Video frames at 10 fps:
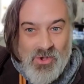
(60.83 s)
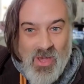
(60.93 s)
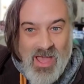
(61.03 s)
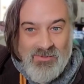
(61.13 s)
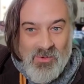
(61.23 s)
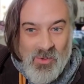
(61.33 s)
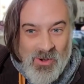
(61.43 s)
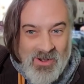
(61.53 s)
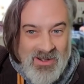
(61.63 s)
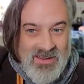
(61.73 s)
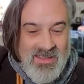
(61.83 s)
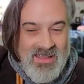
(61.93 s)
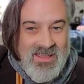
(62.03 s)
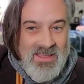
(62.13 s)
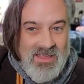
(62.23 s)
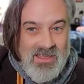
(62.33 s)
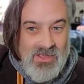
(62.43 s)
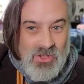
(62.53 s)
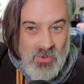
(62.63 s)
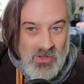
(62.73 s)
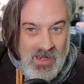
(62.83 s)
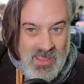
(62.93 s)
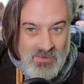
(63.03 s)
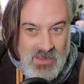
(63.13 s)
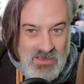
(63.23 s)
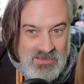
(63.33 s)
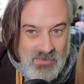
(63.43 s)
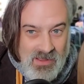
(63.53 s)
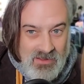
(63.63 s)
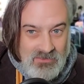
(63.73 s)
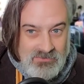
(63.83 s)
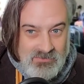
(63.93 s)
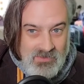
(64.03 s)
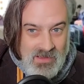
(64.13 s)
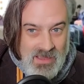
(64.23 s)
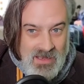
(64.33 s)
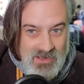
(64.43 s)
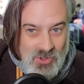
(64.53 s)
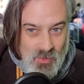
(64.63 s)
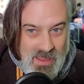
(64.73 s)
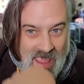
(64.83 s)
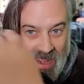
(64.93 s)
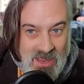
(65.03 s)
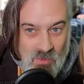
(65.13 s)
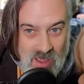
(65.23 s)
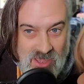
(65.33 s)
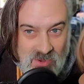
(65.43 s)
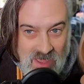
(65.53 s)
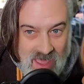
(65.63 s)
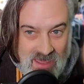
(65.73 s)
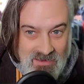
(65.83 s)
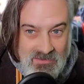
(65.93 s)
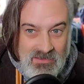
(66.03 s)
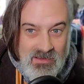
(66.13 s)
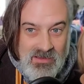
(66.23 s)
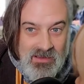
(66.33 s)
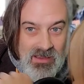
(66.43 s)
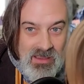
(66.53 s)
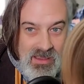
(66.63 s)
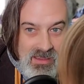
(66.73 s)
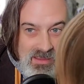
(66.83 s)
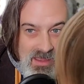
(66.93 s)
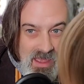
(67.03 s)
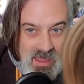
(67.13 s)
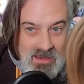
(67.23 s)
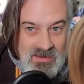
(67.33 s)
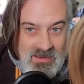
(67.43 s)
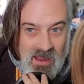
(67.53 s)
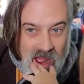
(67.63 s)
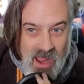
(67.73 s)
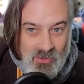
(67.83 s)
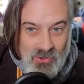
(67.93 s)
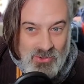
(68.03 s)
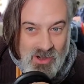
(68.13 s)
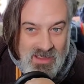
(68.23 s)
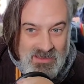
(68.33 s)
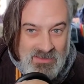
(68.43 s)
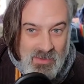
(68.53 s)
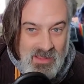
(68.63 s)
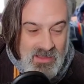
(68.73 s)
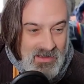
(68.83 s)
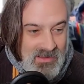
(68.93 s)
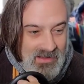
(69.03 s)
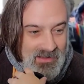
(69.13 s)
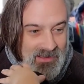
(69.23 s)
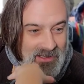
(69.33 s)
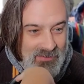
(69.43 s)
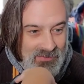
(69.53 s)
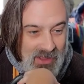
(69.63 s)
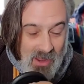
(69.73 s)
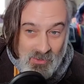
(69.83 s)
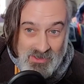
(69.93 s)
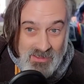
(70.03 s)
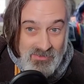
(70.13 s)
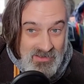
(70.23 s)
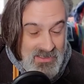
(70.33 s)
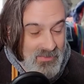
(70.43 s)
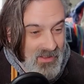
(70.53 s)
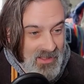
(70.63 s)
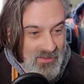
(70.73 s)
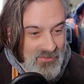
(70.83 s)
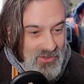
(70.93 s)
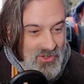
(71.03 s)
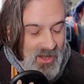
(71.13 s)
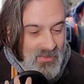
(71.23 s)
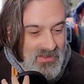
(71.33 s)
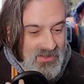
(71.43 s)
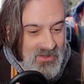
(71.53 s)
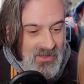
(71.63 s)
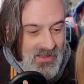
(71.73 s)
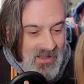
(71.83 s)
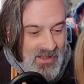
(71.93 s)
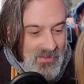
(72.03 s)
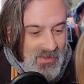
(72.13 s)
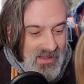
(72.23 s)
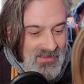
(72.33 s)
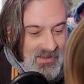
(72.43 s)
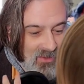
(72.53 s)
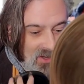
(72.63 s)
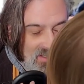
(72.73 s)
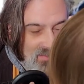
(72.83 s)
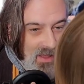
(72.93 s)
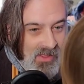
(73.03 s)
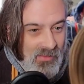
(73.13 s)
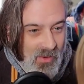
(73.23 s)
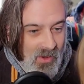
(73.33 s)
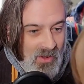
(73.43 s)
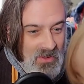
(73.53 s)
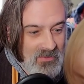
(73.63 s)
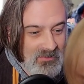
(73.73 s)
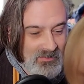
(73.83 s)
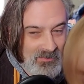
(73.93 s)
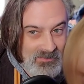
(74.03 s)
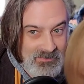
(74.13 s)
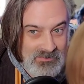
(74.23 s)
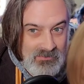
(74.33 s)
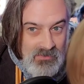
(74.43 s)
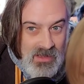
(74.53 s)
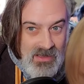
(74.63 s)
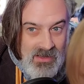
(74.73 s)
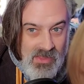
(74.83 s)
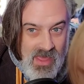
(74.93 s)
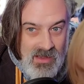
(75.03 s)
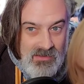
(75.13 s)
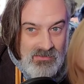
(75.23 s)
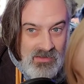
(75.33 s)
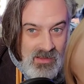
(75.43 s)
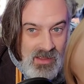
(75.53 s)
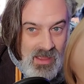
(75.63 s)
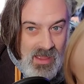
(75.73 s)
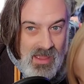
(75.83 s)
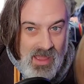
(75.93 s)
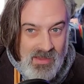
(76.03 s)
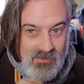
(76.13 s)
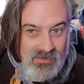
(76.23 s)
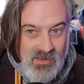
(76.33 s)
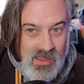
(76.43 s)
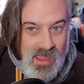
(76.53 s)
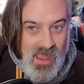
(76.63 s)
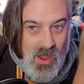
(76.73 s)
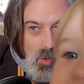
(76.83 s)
have a word you would like me to spell, get it to me any way you can, and I will try and spell it. And if I will definitely spell it in a future episode because I'm going to spell them all. Until then, have a